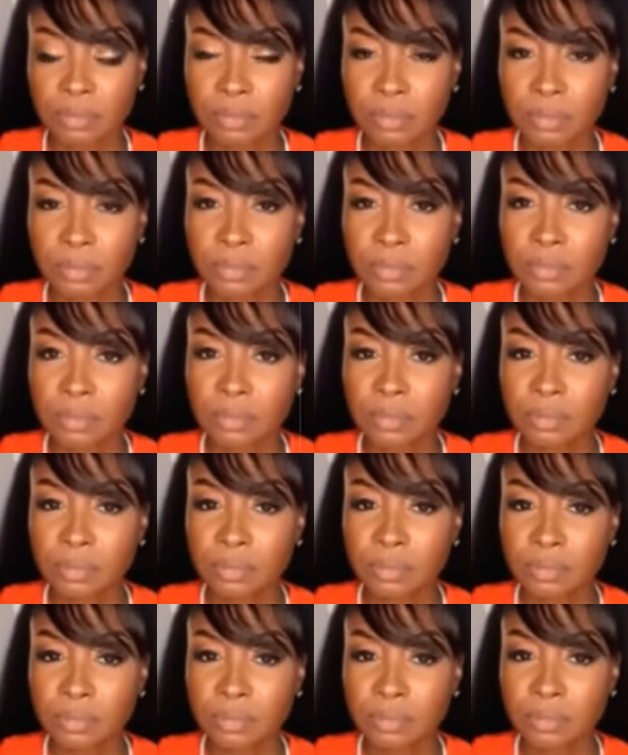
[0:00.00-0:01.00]

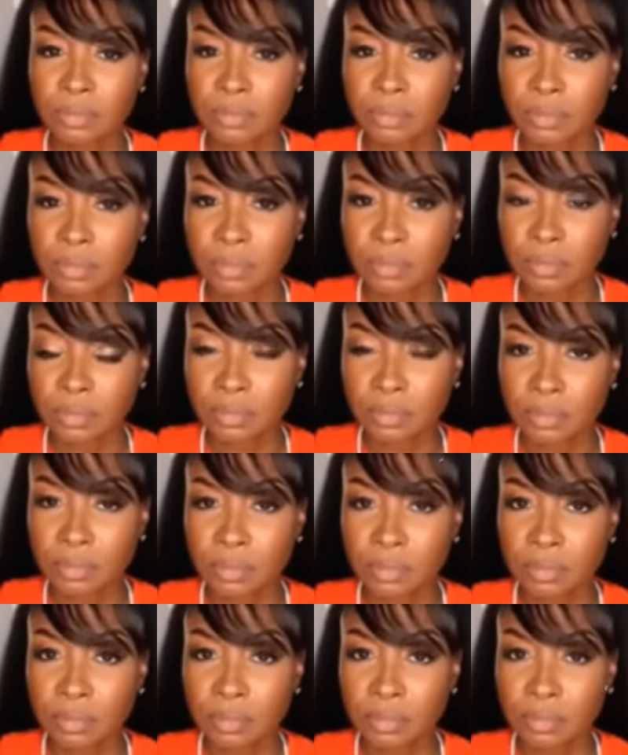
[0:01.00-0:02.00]

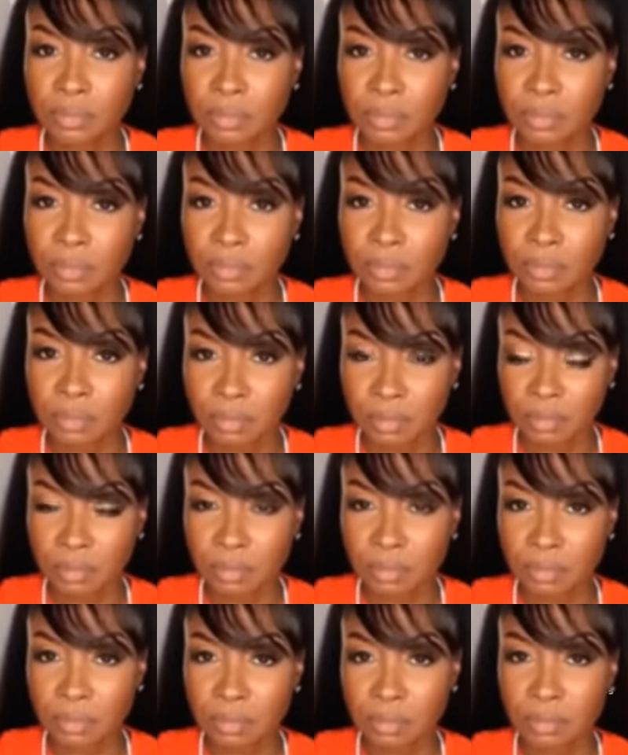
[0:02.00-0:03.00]

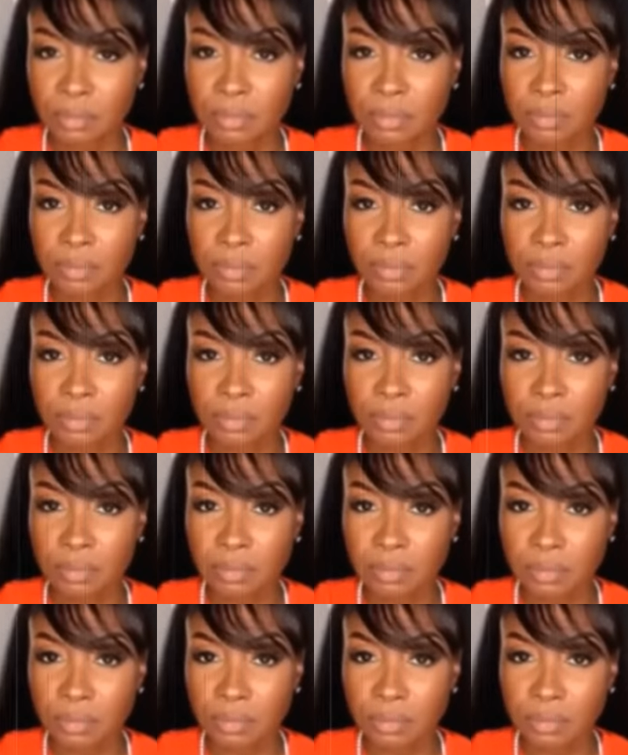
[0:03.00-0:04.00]

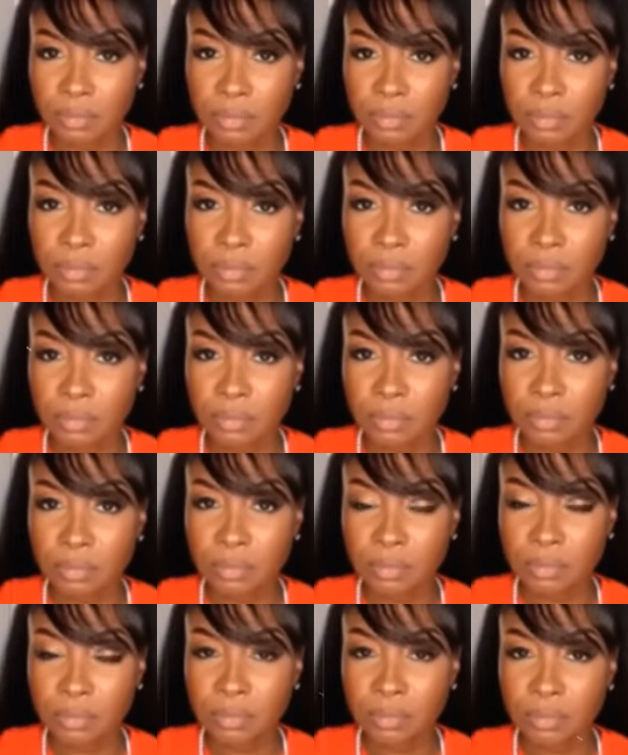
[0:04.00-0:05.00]

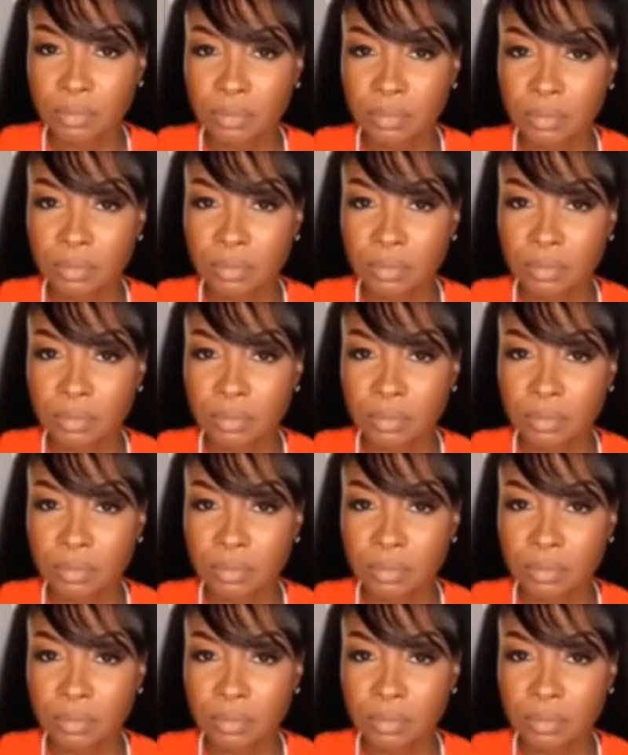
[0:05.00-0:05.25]
This person isn't speaking.